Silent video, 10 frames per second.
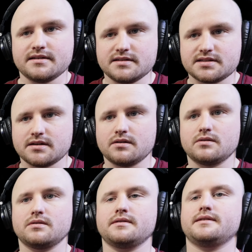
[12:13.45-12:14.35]

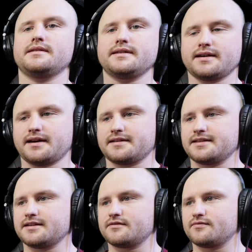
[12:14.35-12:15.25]
So yeah, I
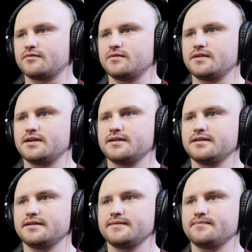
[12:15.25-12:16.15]
think
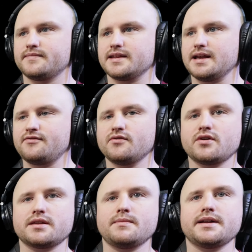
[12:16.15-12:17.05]
if you've
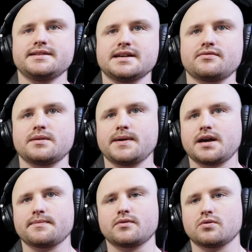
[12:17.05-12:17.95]
got the money, definitely pick
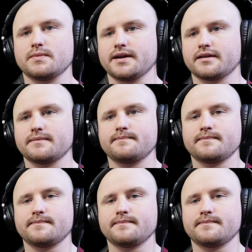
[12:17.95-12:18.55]
up the Rode mic.